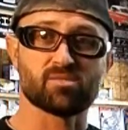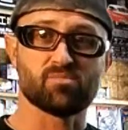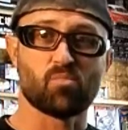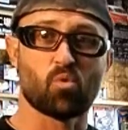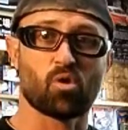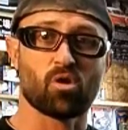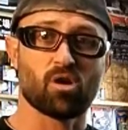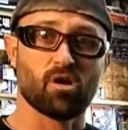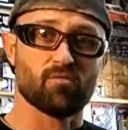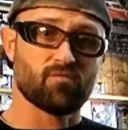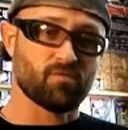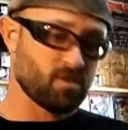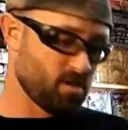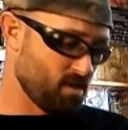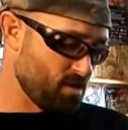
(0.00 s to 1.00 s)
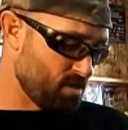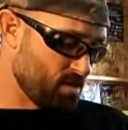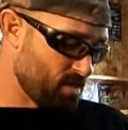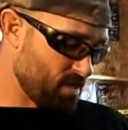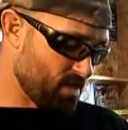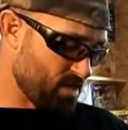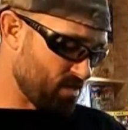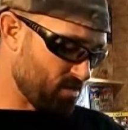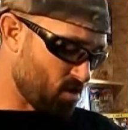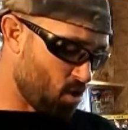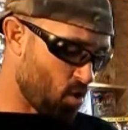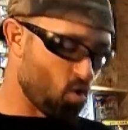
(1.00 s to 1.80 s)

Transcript: it's more of an